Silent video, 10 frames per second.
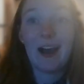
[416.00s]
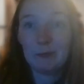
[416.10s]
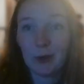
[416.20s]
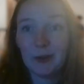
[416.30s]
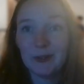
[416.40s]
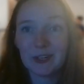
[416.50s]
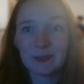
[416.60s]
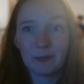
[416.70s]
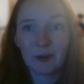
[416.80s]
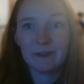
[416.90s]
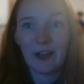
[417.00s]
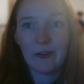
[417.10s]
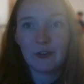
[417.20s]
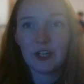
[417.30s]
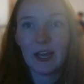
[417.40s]
I'm going to explore
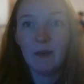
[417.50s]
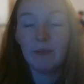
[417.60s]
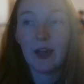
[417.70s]
fellowship.